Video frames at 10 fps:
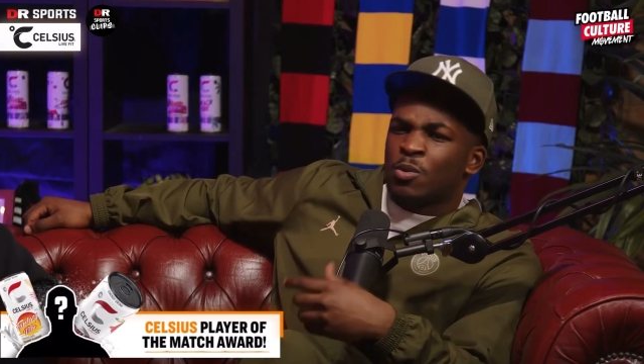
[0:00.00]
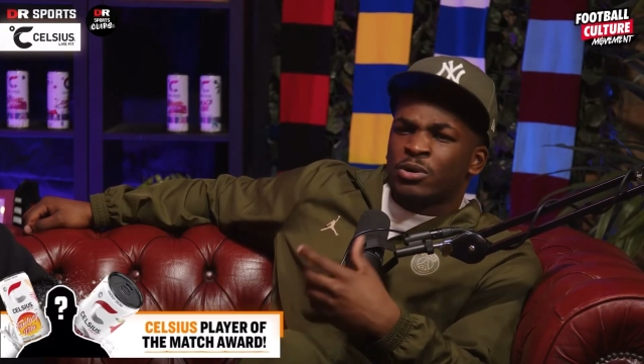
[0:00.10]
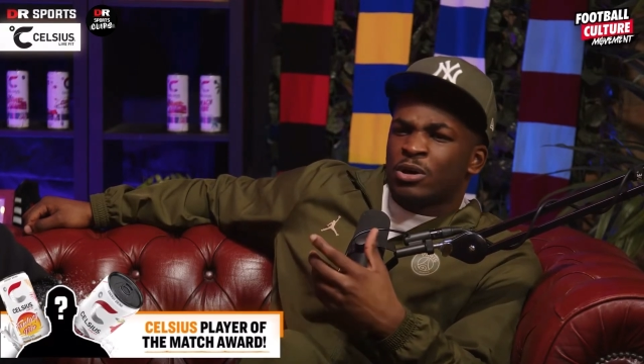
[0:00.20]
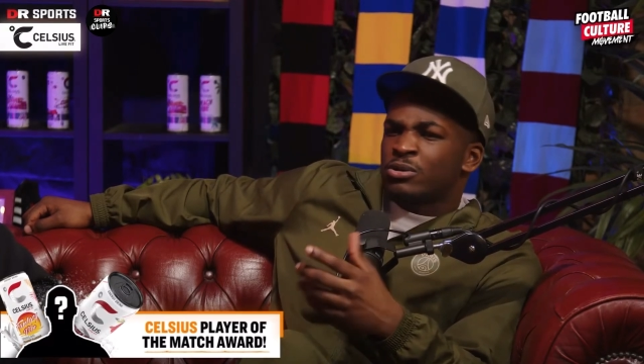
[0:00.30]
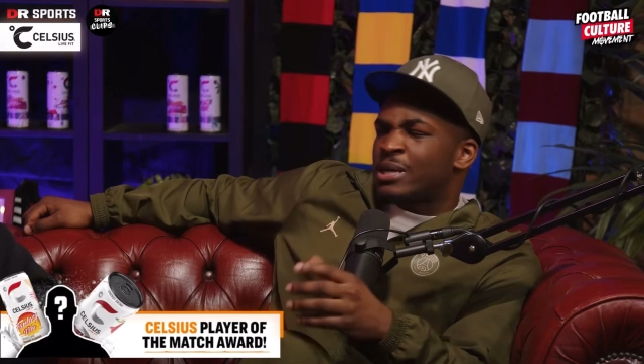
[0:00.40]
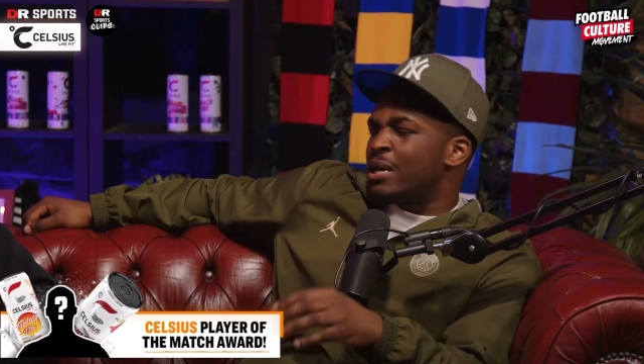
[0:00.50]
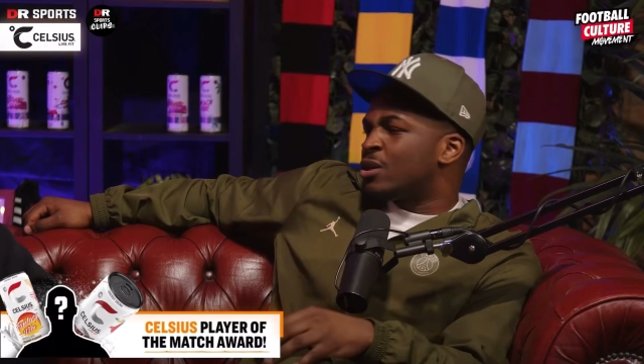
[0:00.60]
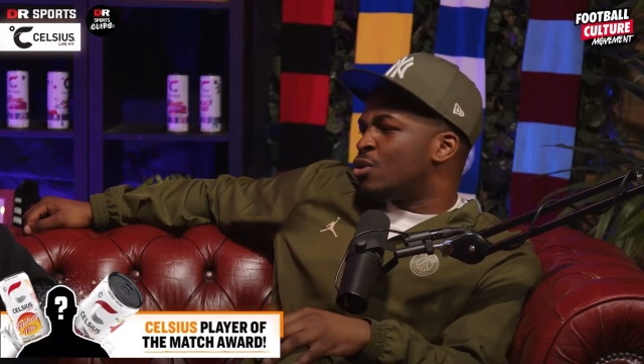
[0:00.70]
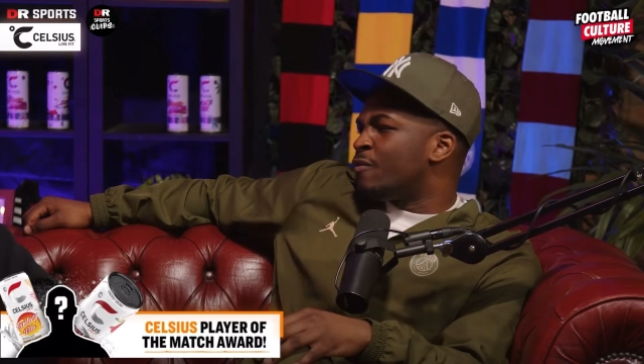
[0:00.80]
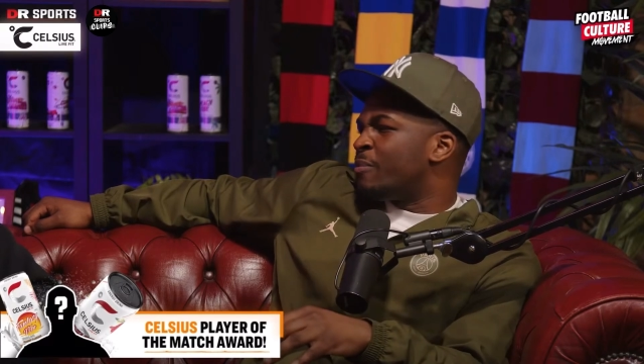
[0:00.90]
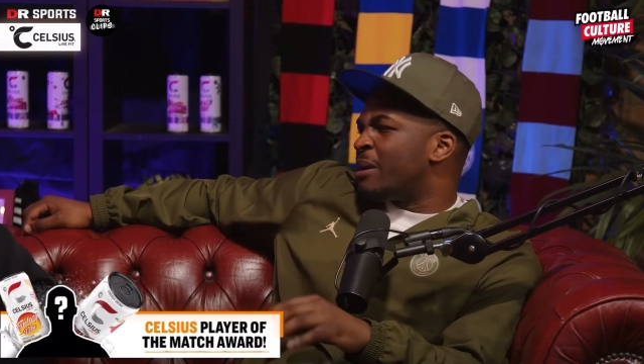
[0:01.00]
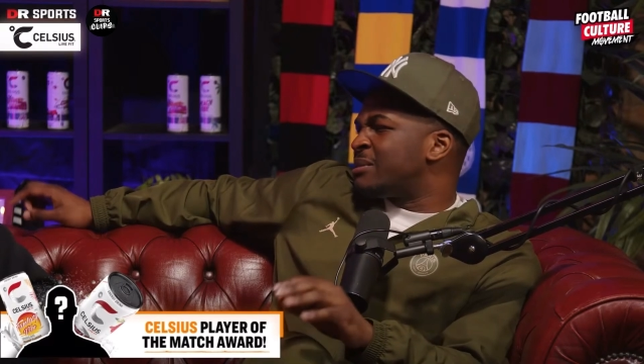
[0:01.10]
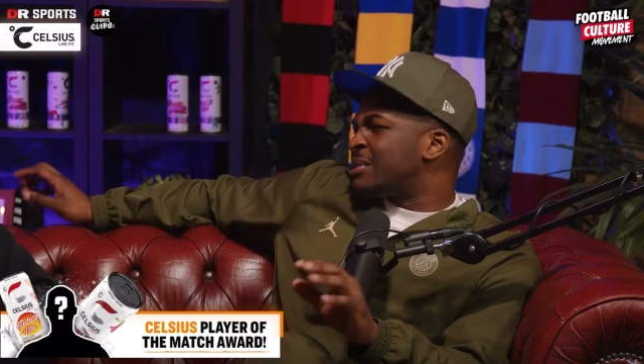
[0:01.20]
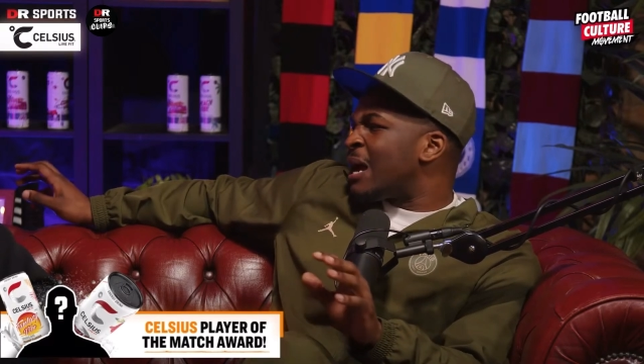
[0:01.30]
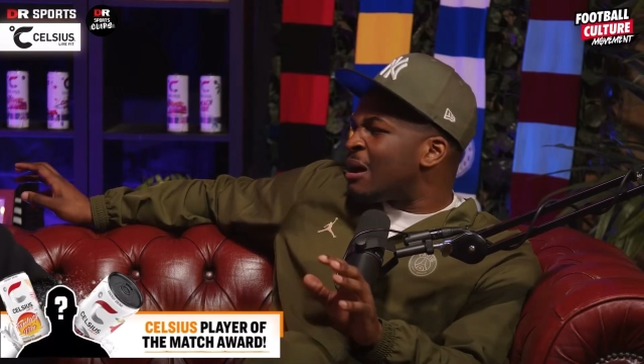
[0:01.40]
well, they got taken over by
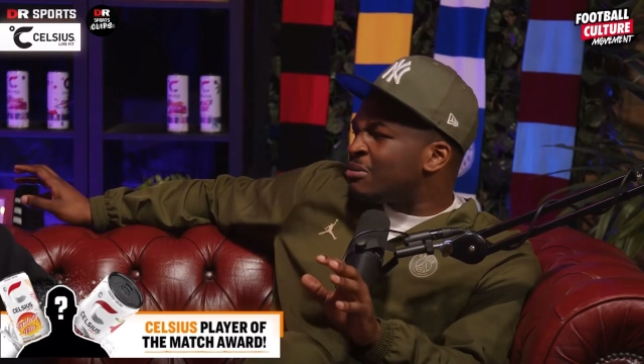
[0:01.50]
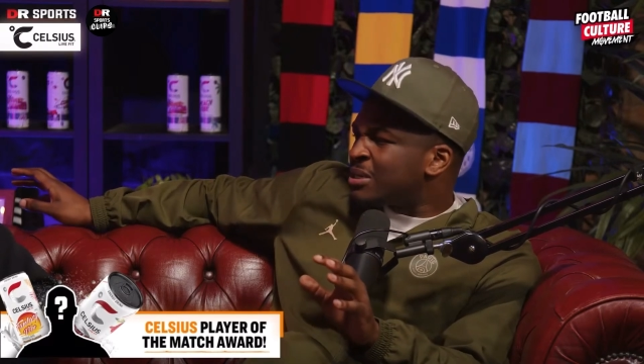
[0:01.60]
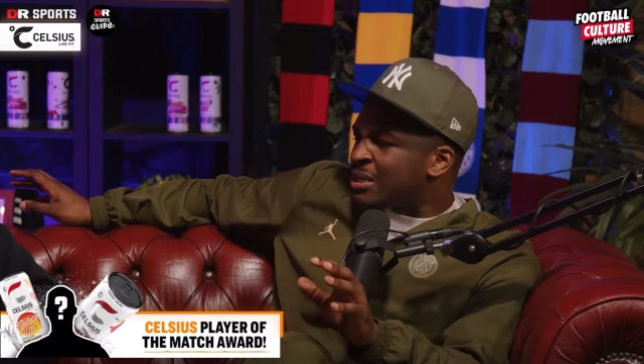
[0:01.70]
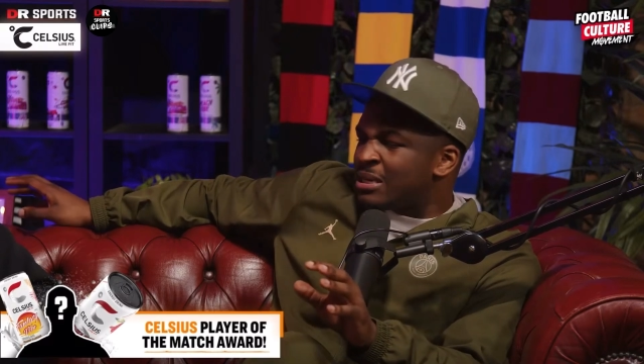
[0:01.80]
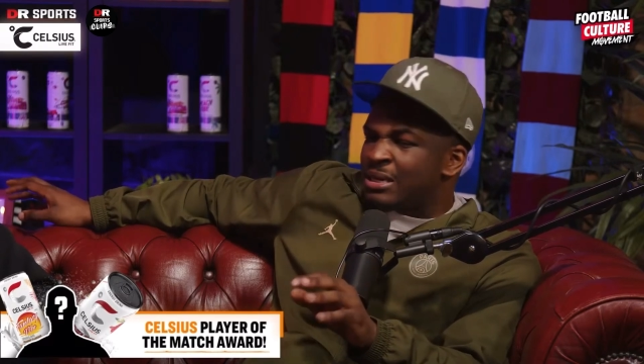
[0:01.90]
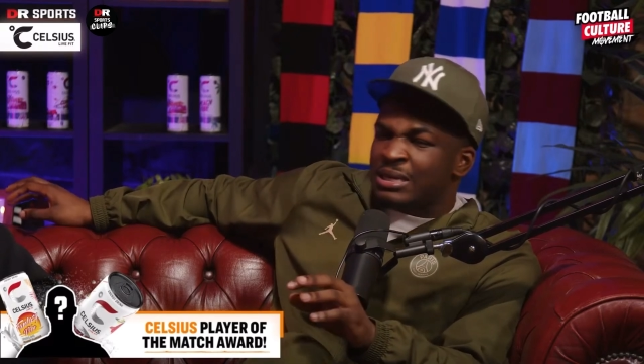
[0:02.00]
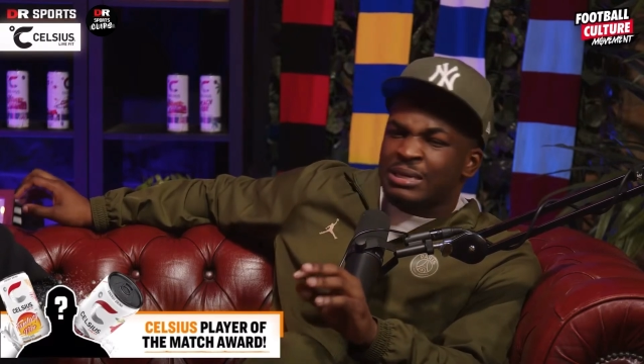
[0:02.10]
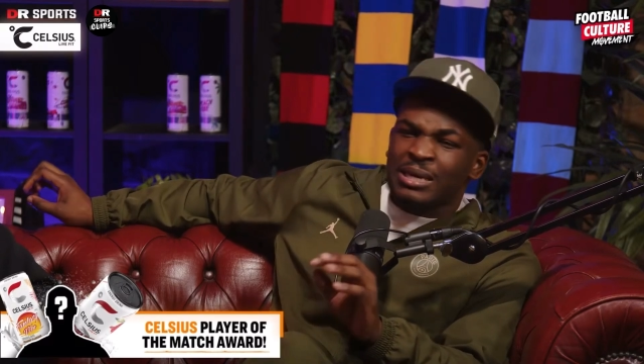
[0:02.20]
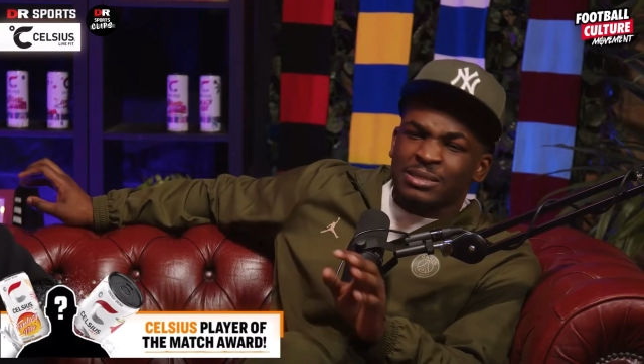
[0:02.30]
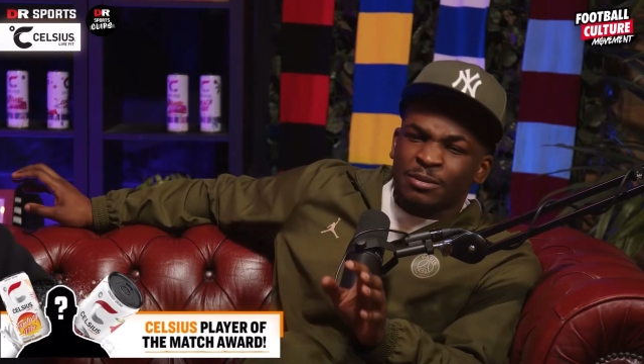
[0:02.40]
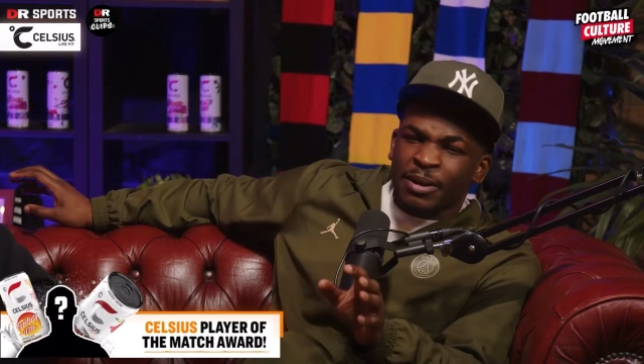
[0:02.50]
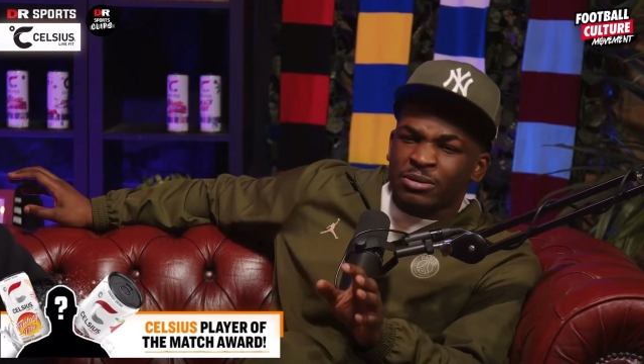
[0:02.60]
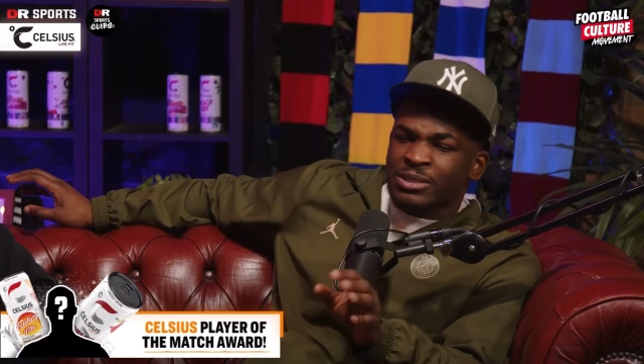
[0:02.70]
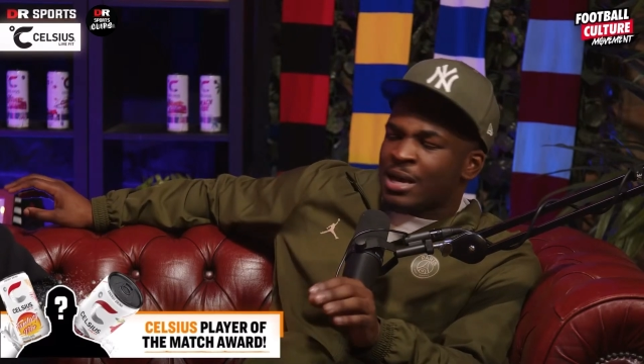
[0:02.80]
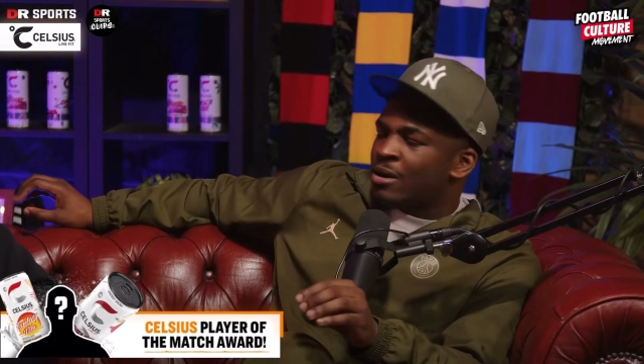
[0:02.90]
Saudi and this
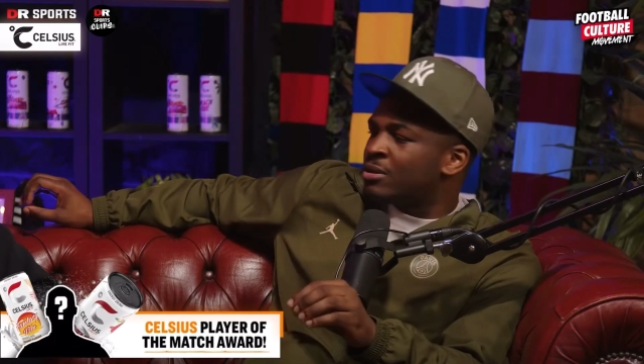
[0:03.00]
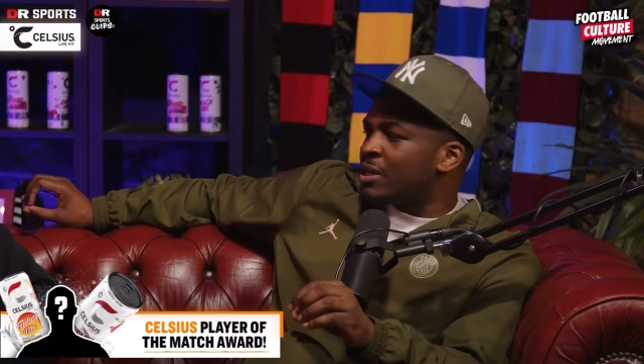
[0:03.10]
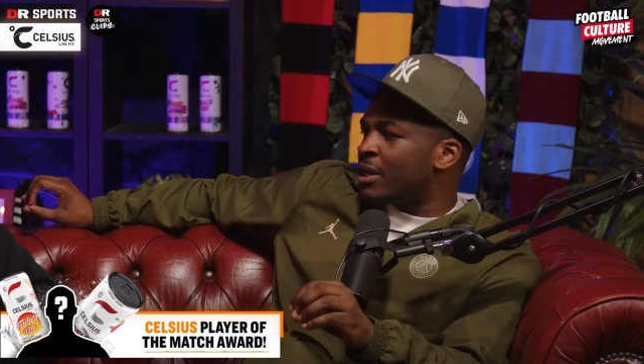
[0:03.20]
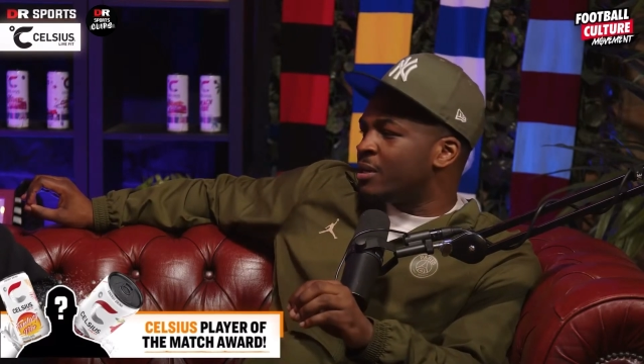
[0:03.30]
about Saudi,